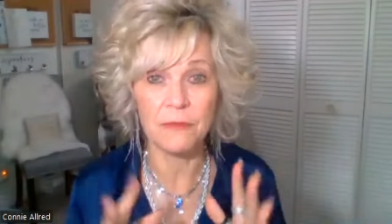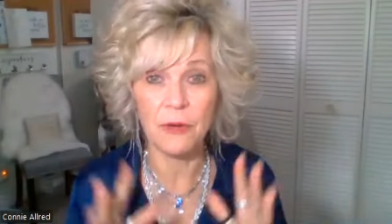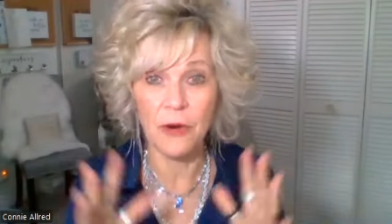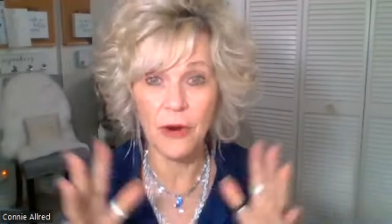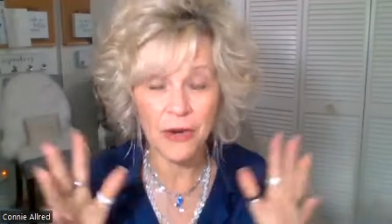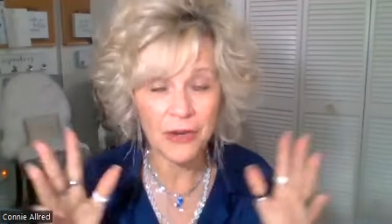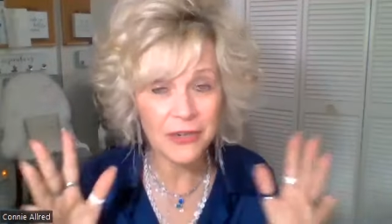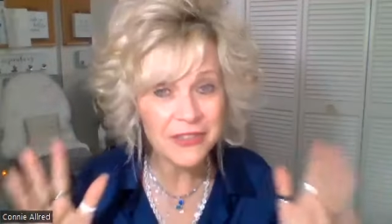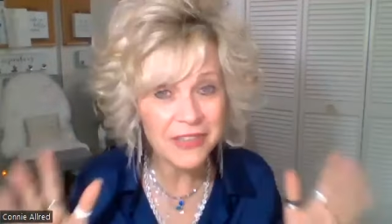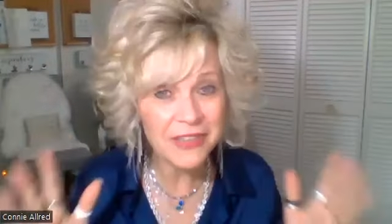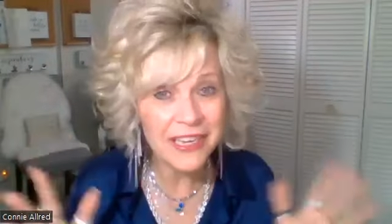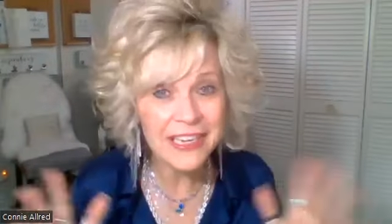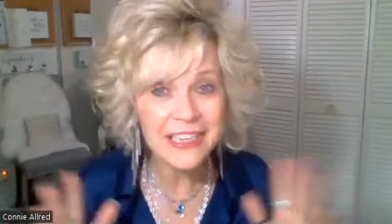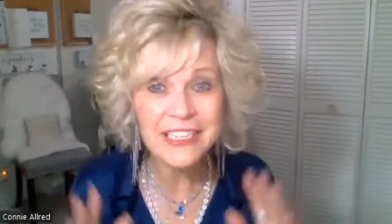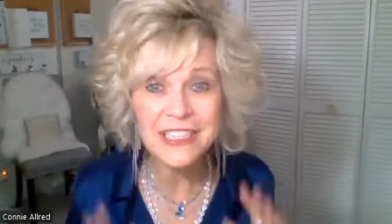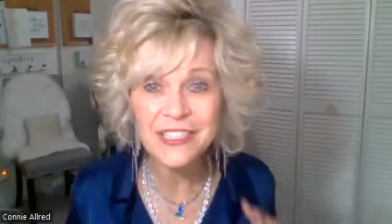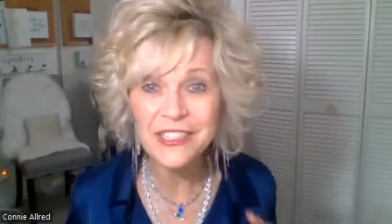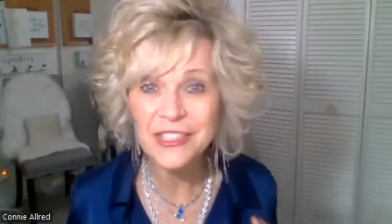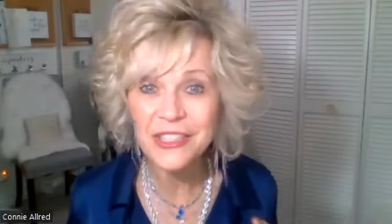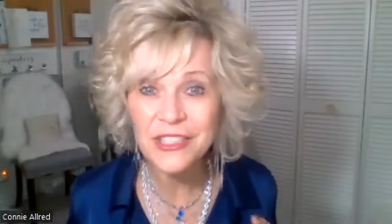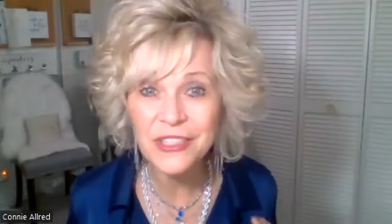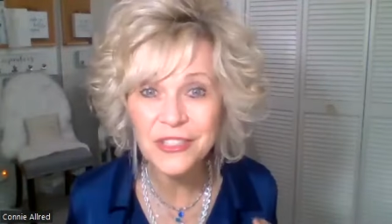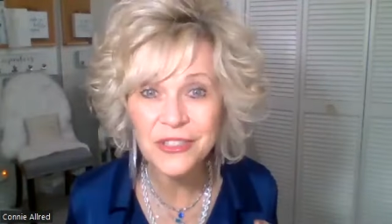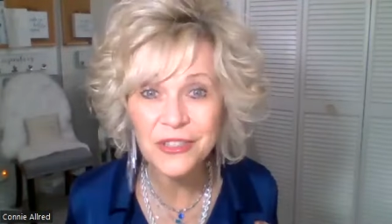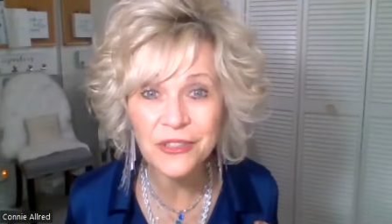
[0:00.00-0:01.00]
park lane
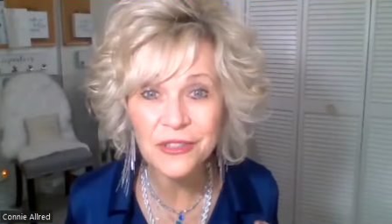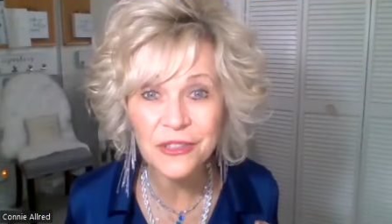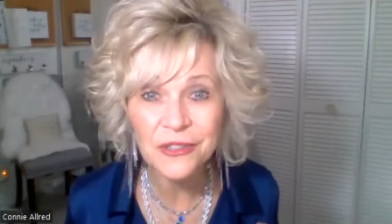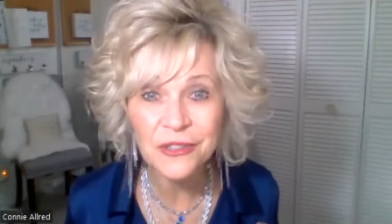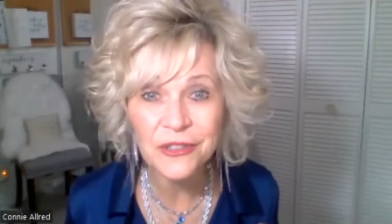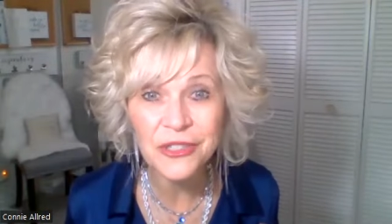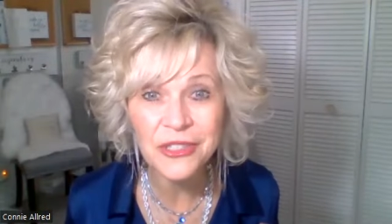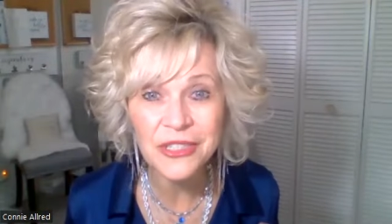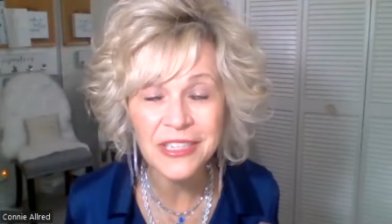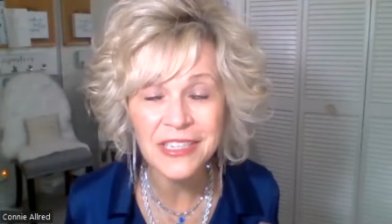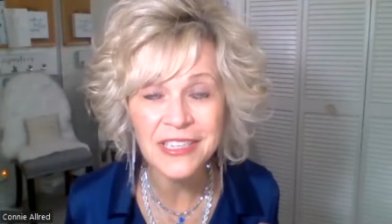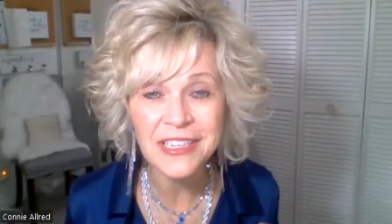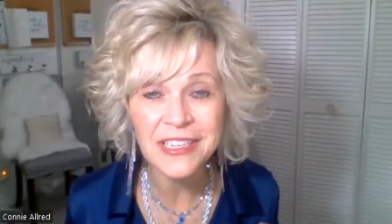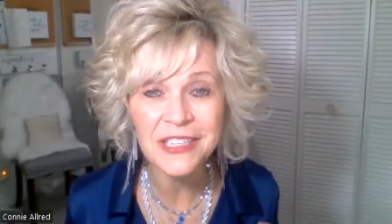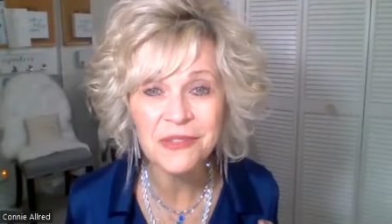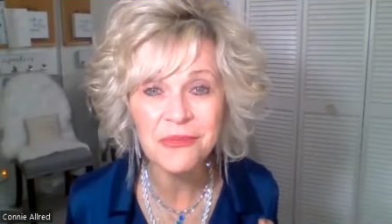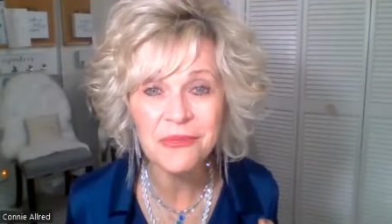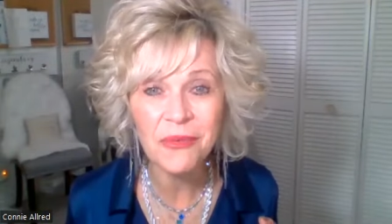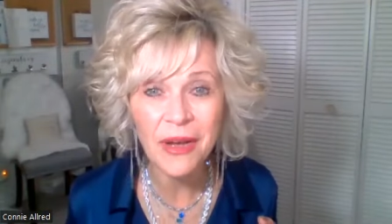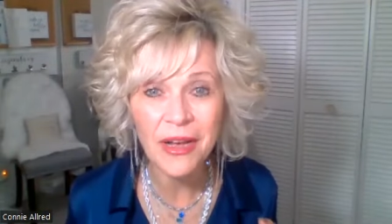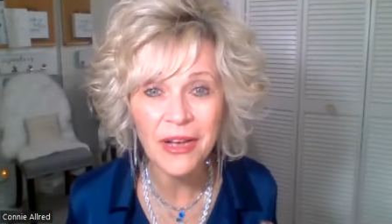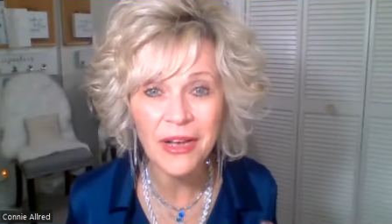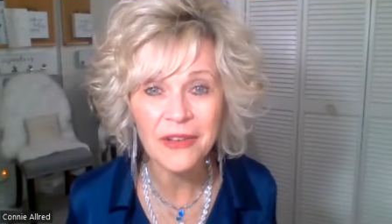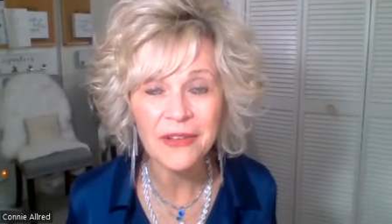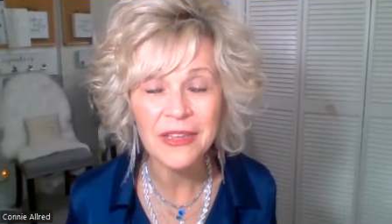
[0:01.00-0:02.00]
is the solution as
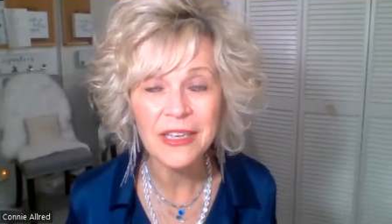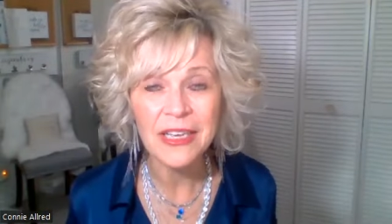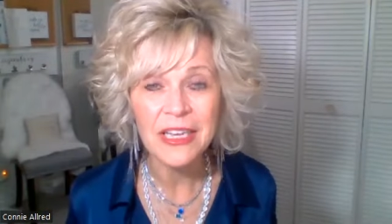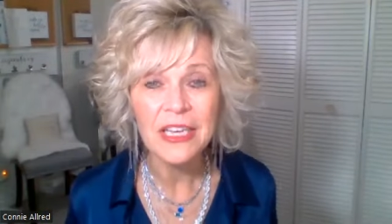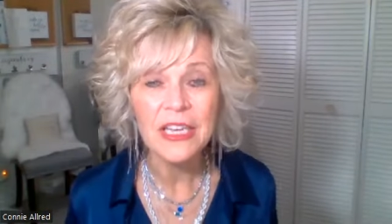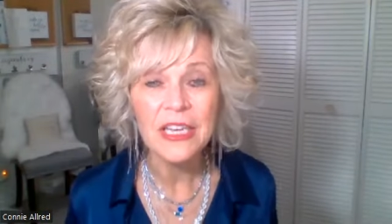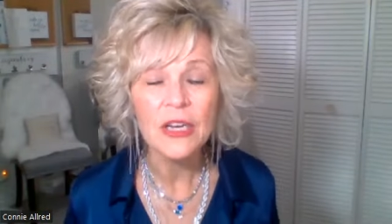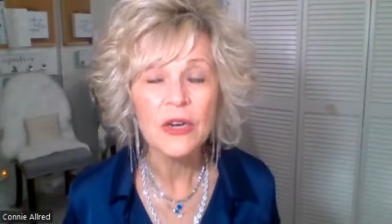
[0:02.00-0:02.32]
well